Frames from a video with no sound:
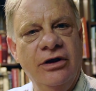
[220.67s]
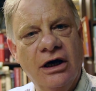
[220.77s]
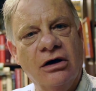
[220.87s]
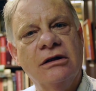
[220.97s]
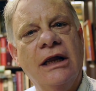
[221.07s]
the
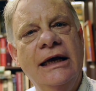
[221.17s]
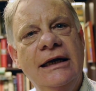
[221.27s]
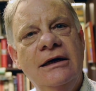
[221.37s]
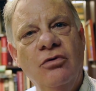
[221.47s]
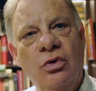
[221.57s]
young
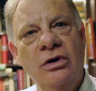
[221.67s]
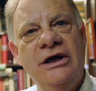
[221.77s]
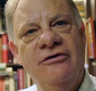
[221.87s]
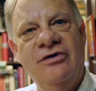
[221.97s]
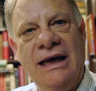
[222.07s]
lady would
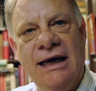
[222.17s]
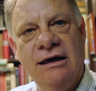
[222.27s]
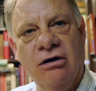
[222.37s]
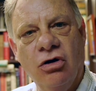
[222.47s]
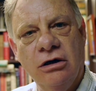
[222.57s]
have
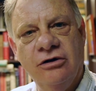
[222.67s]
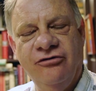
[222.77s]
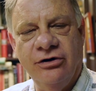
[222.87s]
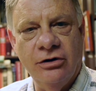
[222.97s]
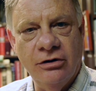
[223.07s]
had all of
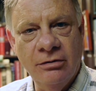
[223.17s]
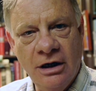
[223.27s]
her